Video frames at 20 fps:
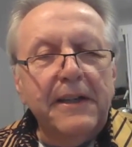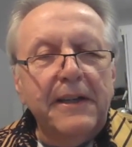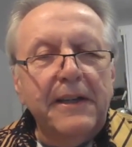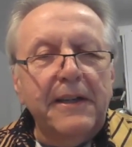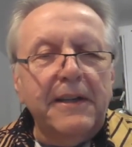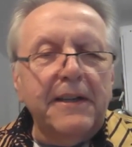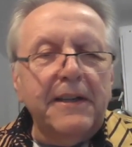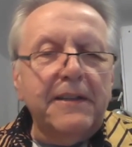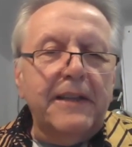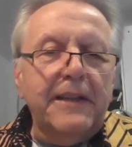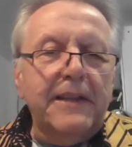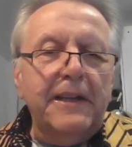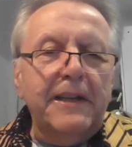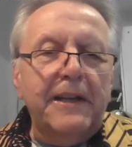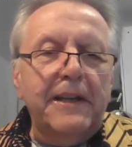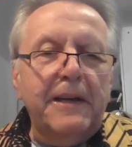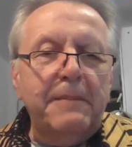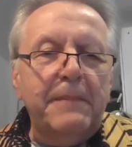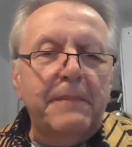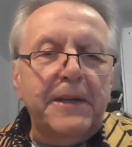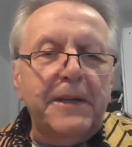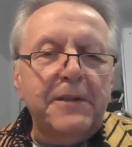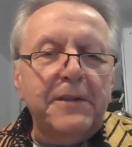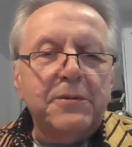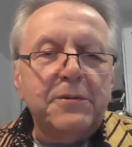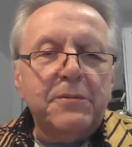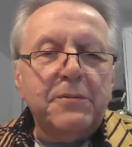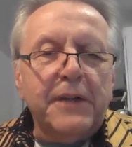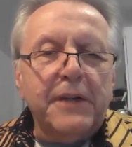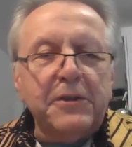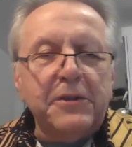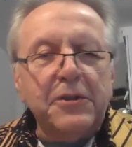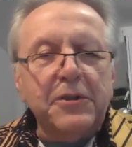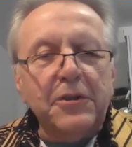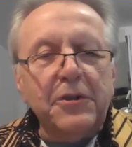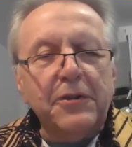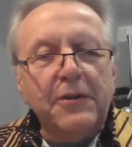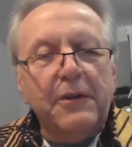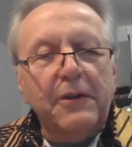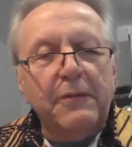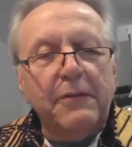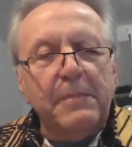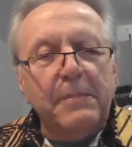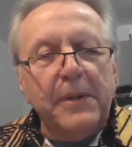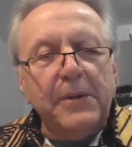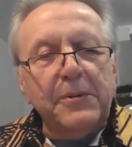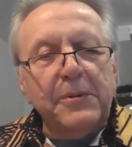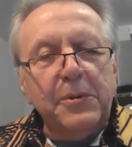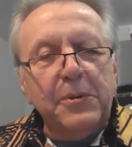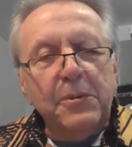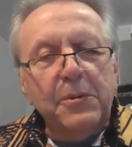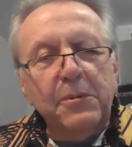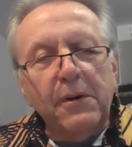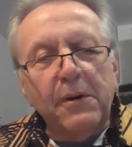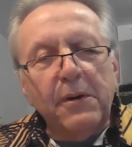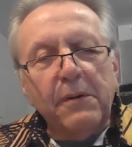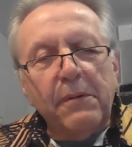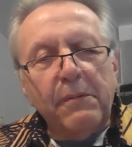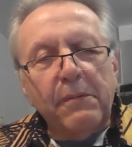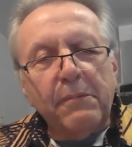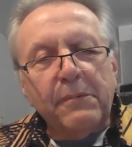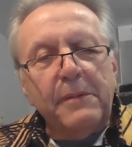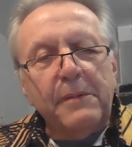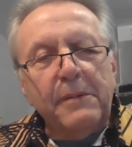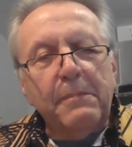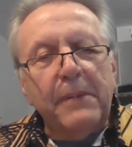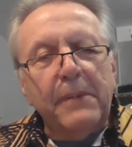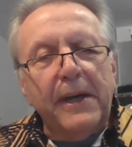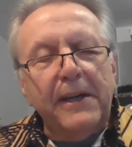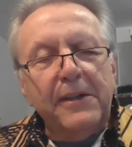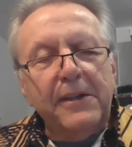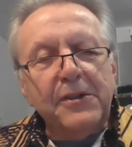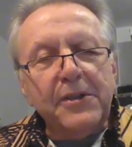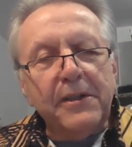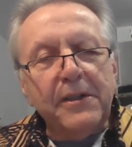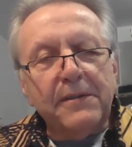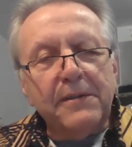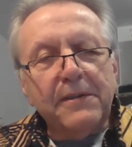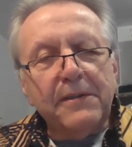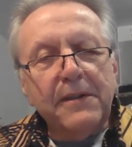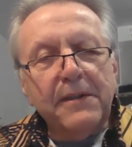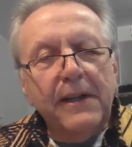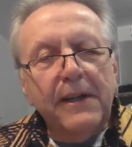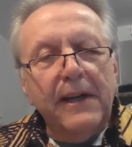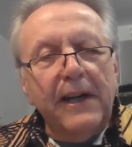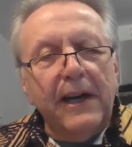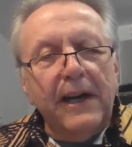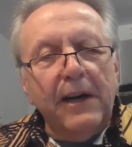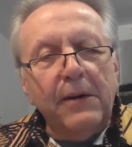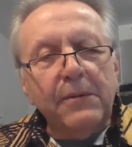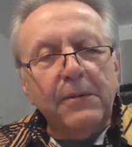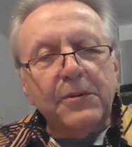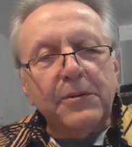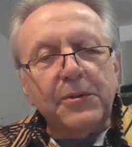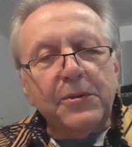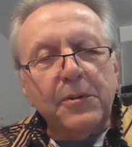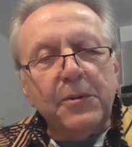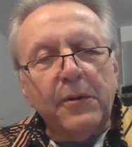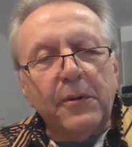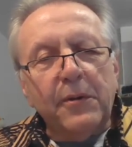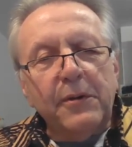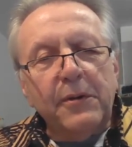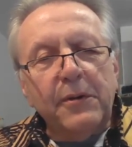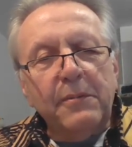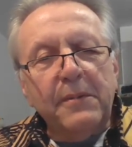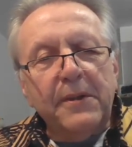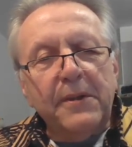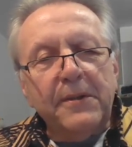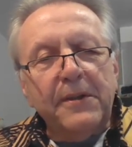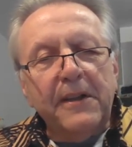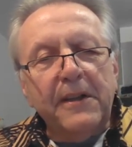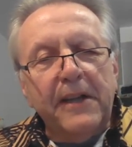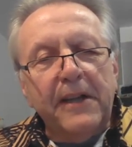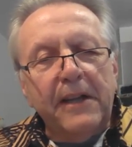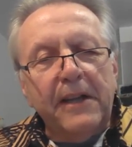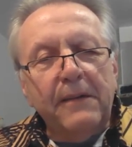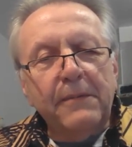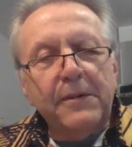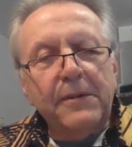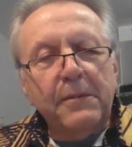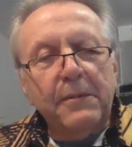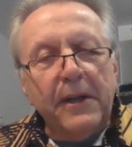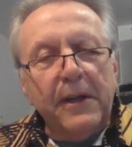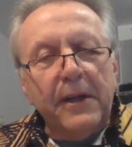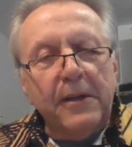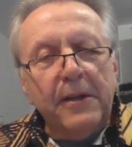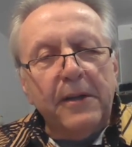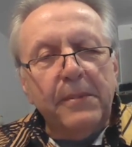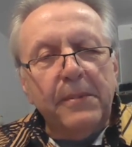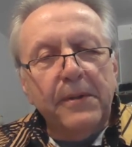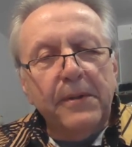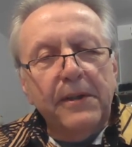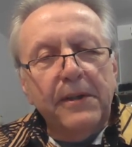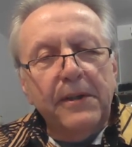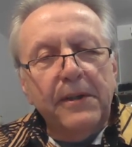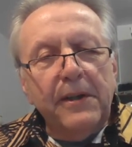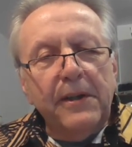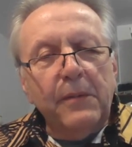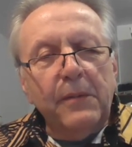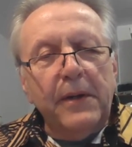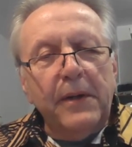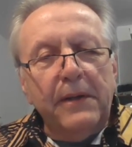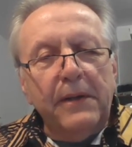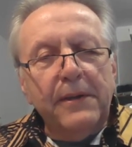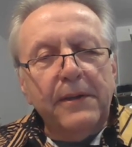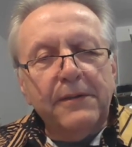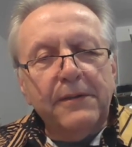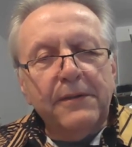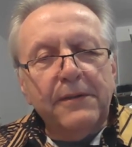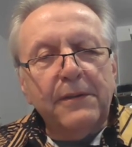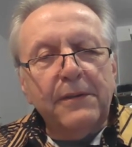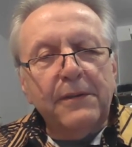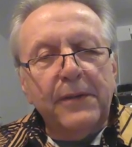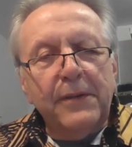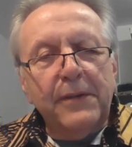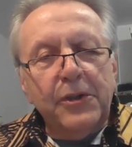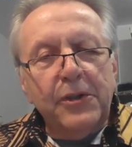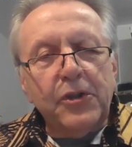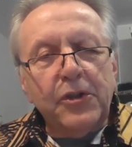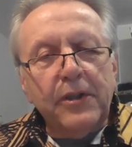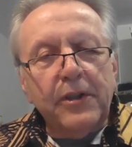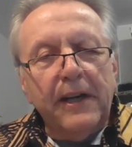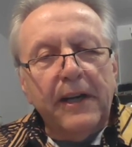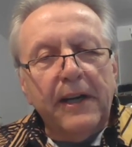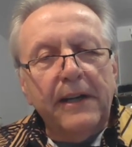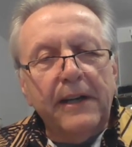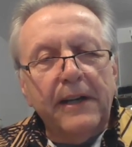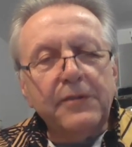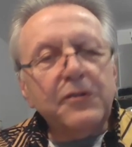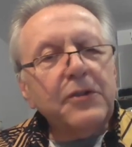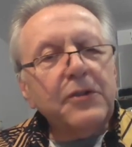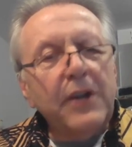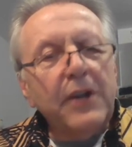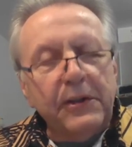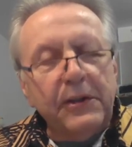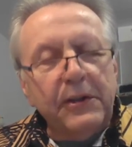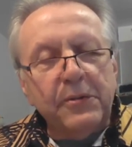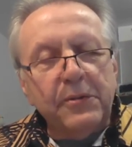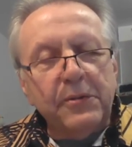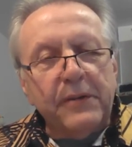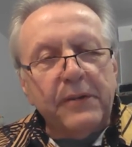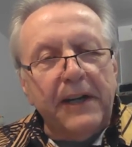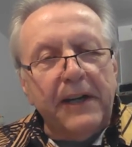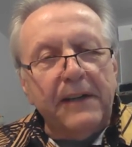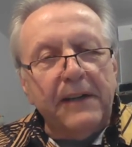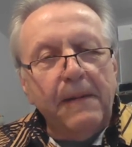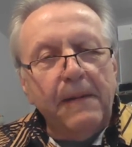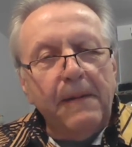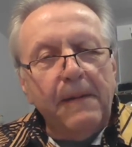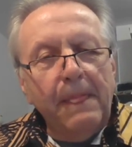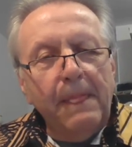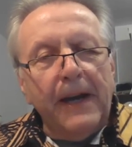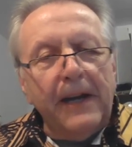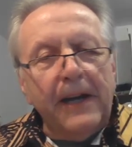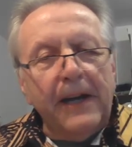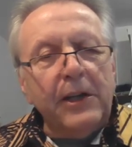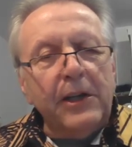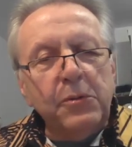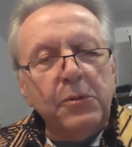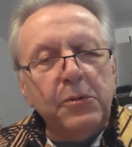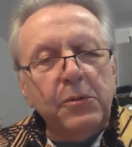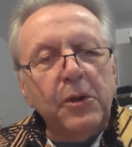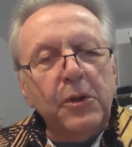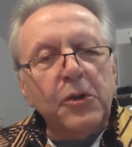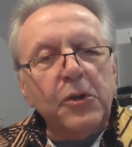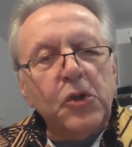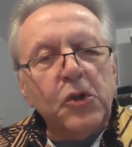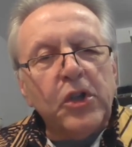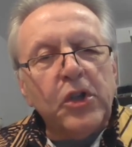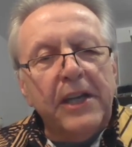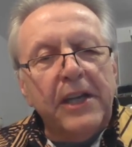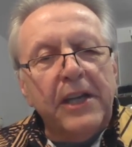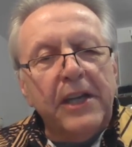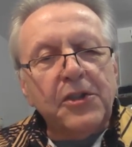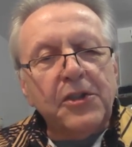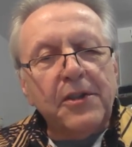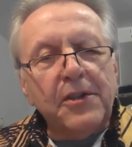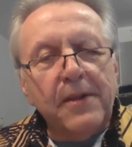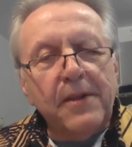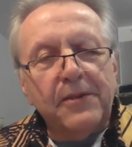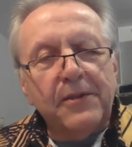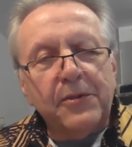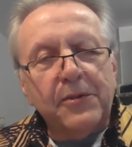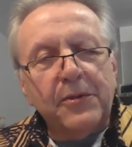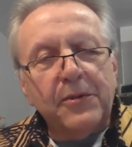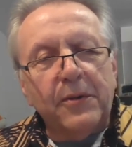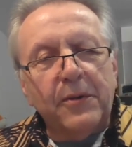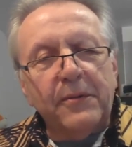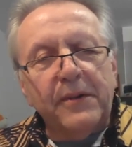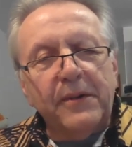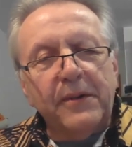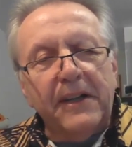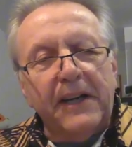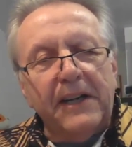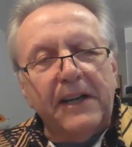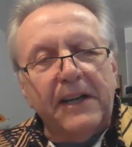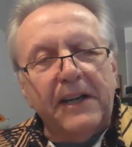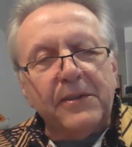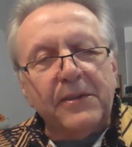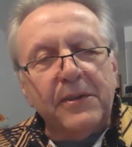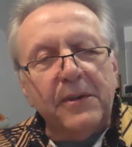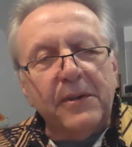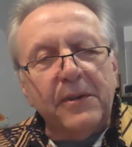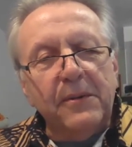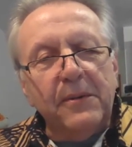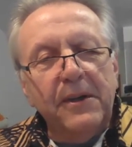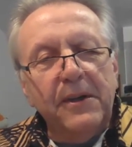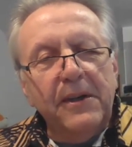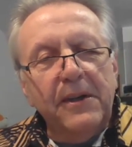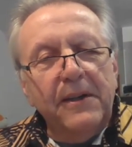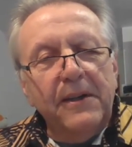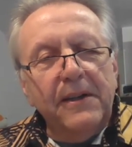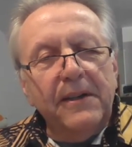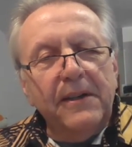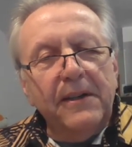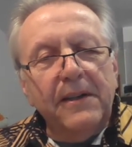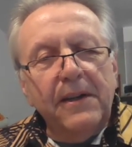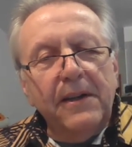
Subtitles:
And then I make a structure of about 2 or 3 pages, how the story will develop. And when this is finished, I start to write. And I do not change this storyline. So uh,